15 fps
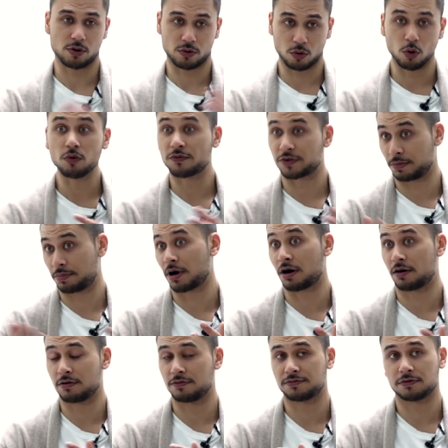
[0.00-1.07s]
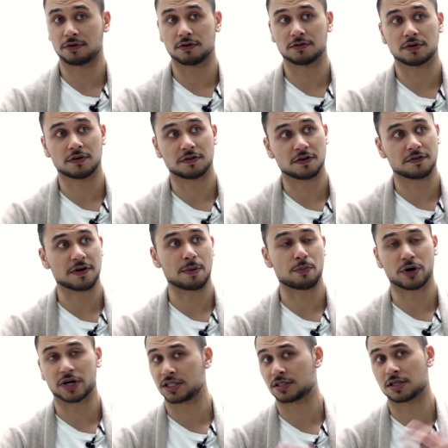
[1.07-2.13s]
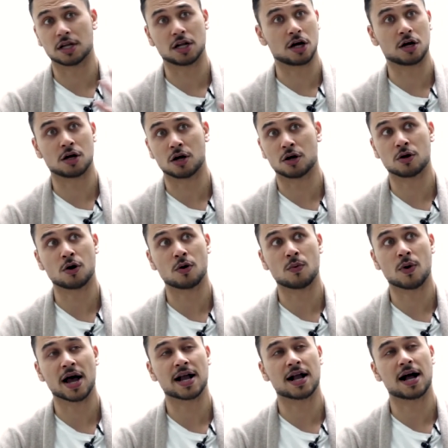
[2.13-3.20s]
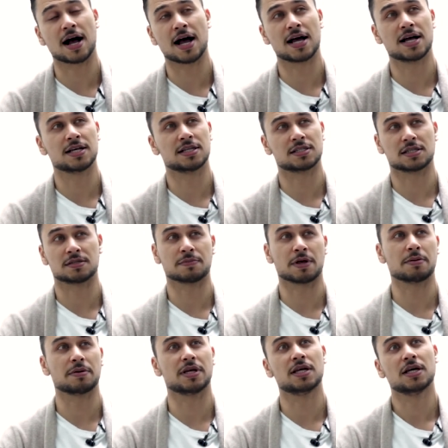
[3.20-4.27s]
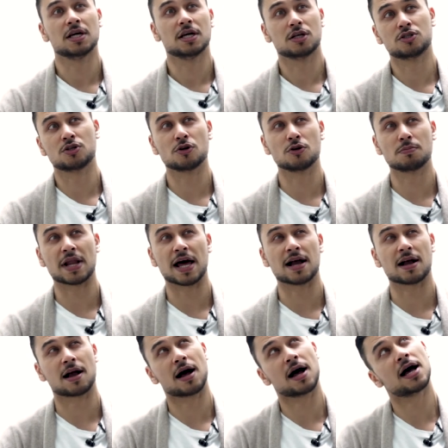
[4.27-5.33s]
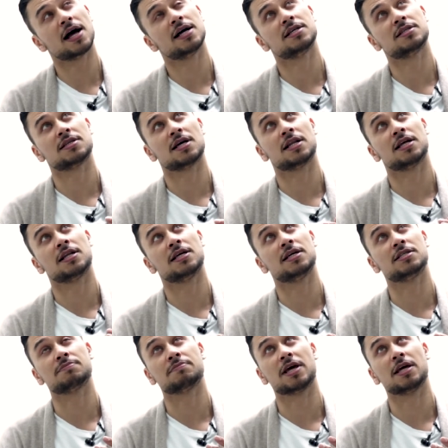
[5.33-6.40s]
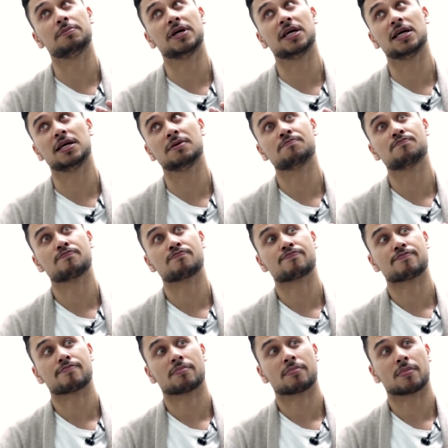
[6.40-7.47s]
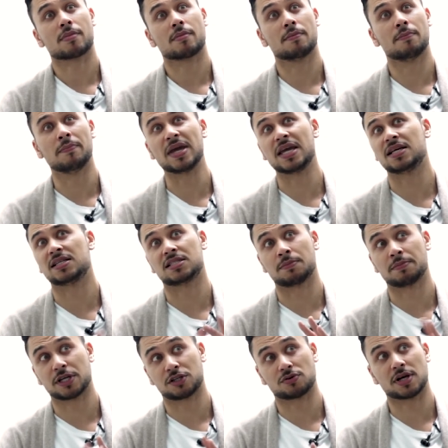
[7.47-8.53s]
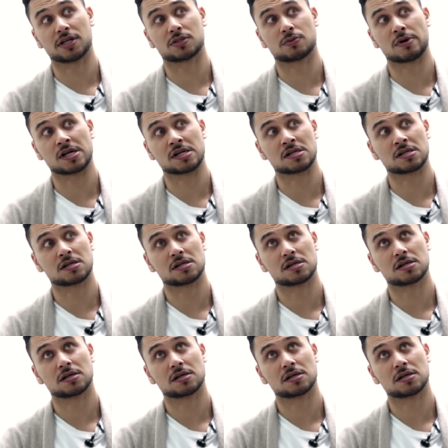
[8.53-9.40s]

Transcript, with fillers: all for the part of, of, of Fat Boy. There's a, a lot of white guys. There's maybe two black guys, and then there's maybe me as the mixed race one